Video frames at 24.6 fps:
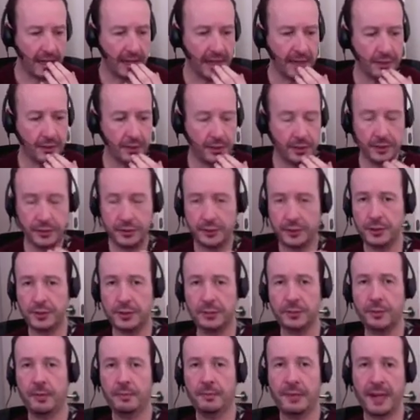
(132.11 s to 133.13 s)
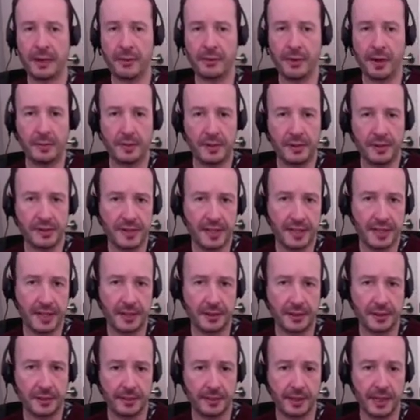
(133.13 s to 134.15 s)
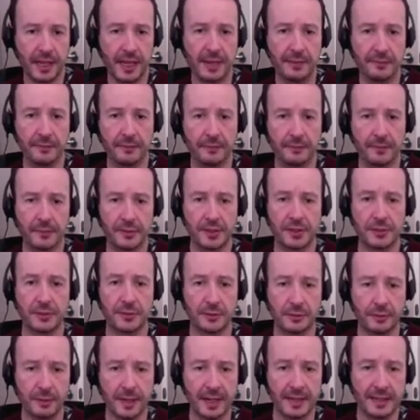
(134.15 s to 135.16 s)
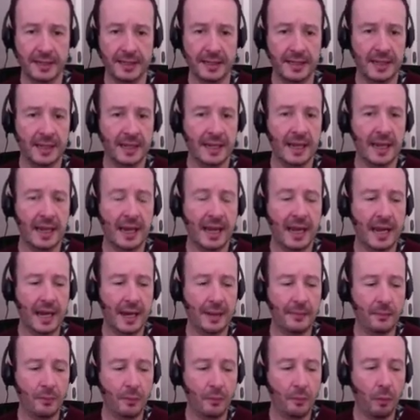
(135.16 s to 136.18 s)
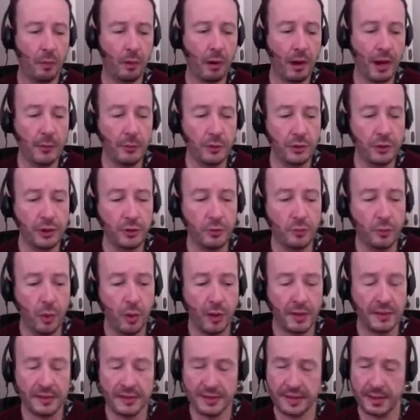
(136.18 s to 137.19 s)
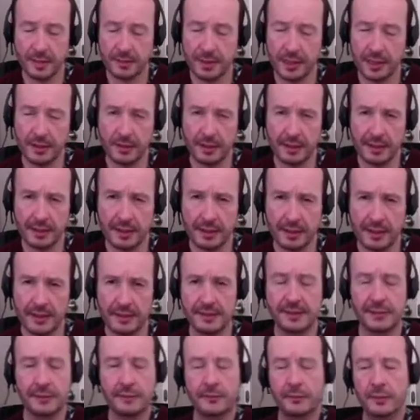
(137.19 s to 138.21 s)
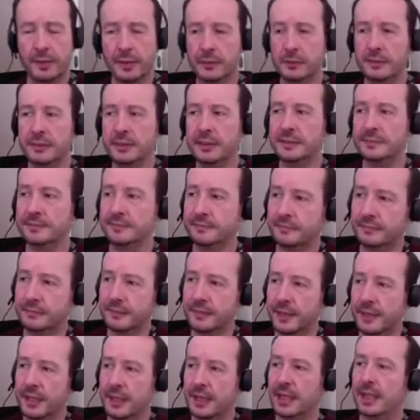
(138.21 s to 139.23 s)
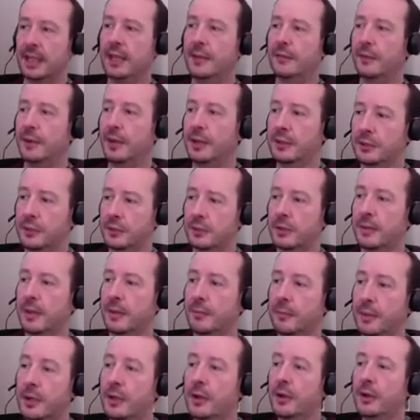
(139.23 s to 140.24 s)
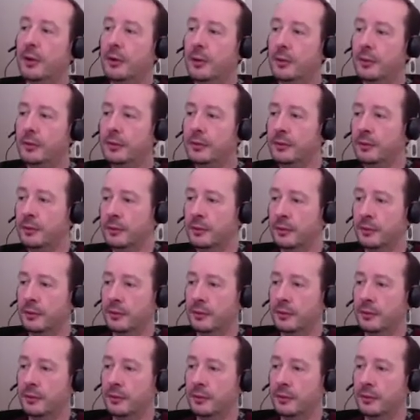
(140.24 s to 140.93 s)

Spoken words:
You can choose what background music to play, which is great. Why would you want something like this? Well, if I talk about my own